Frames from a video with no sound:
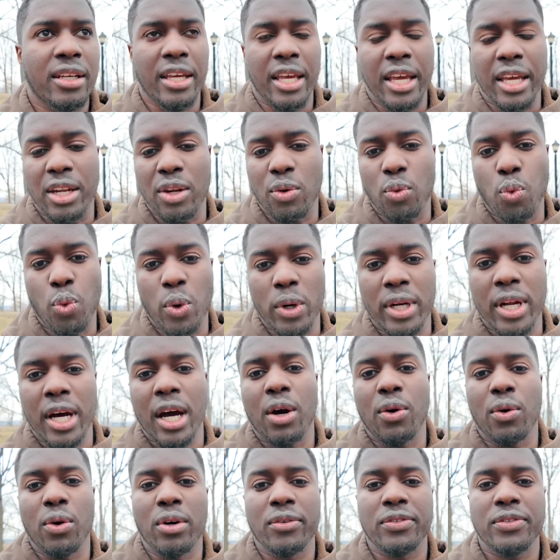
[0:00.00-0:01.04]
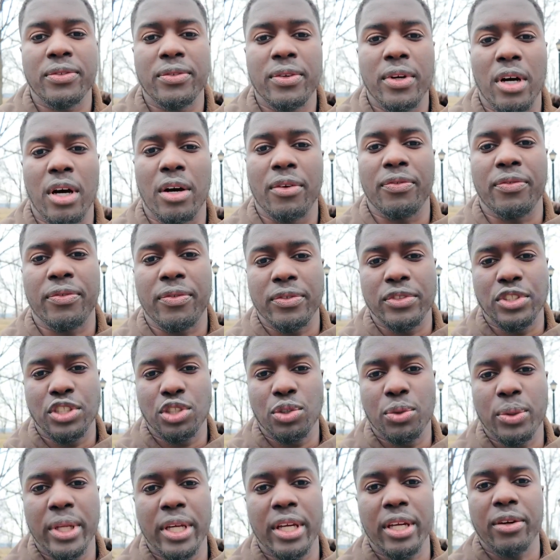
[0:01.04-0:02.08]
get 1 hour of
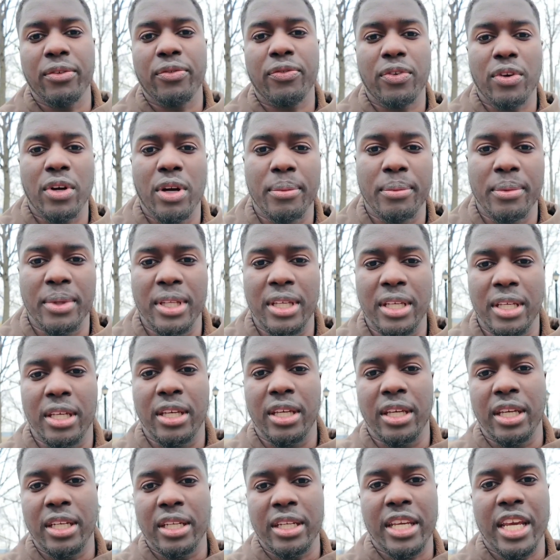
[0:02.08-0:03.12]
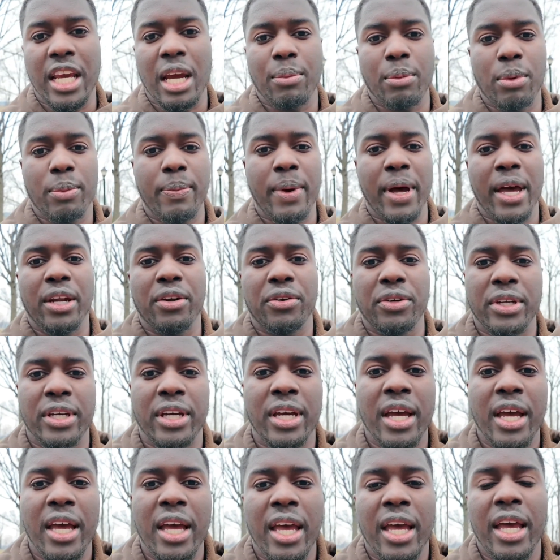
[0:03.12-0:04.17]
shooting from the in-camera battery
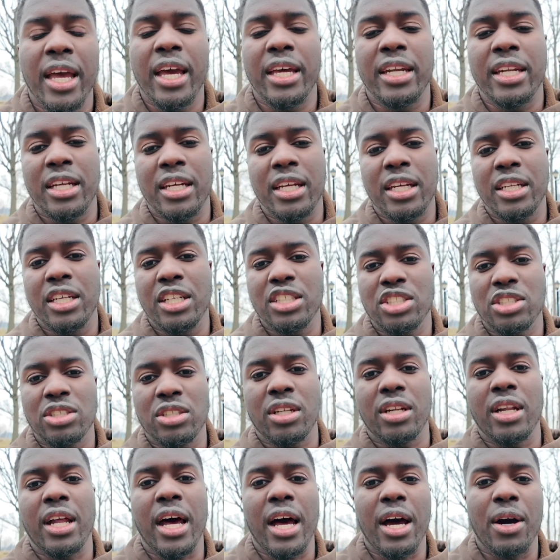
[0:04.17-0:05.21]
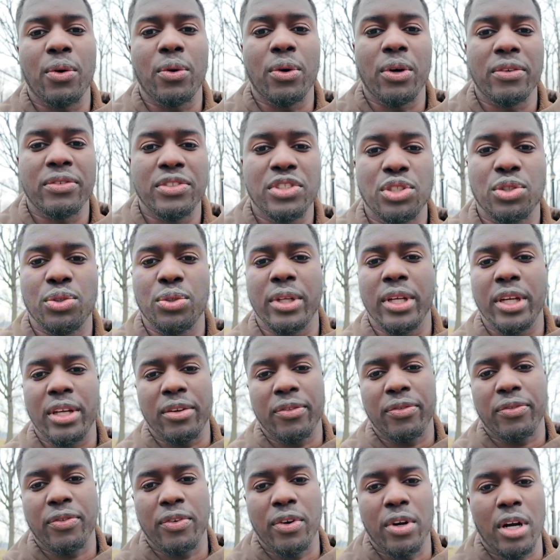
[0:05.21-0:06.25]
and an additional hour of shooting
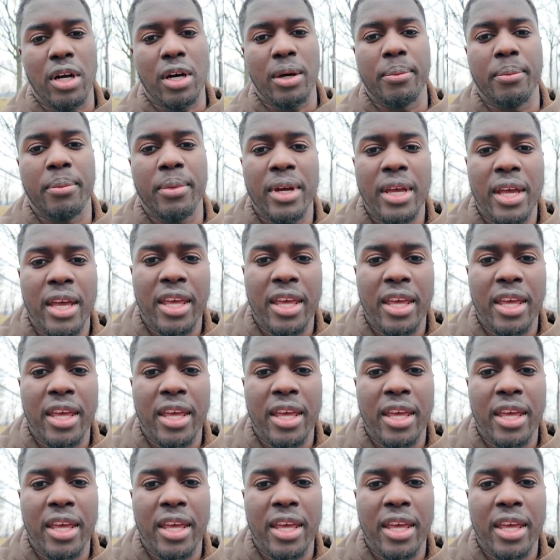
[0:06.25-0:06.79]
from